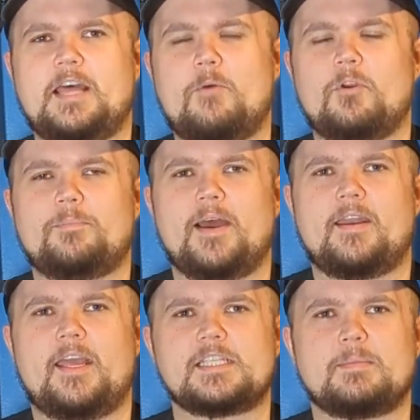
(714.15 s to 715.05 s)
That would have
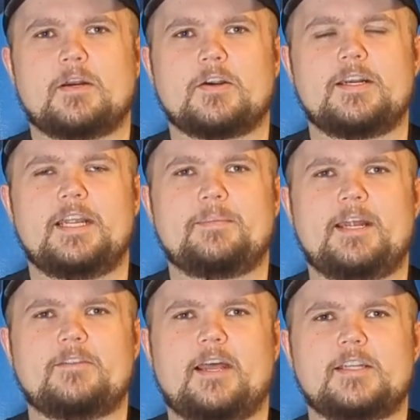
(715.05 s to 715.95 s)
been a smarter idea, but
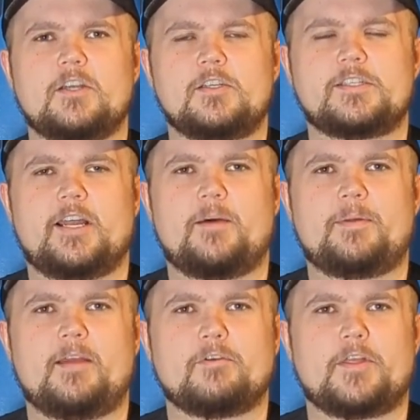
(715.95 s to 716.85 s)
now that it's all set up
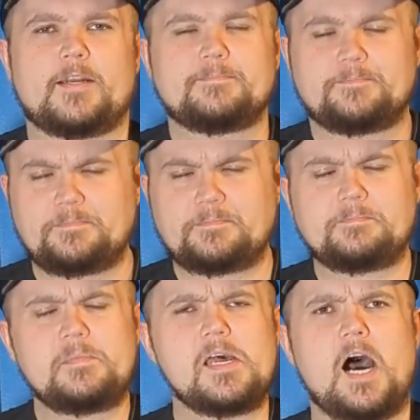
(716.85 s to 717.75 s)
and everything,
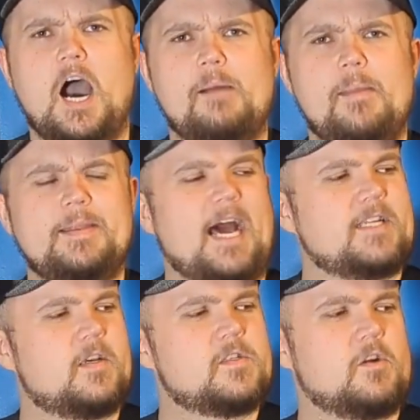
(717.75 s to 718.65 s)
maybe
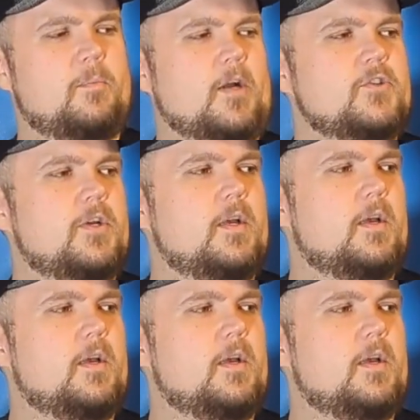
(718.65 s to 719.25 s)
not so much.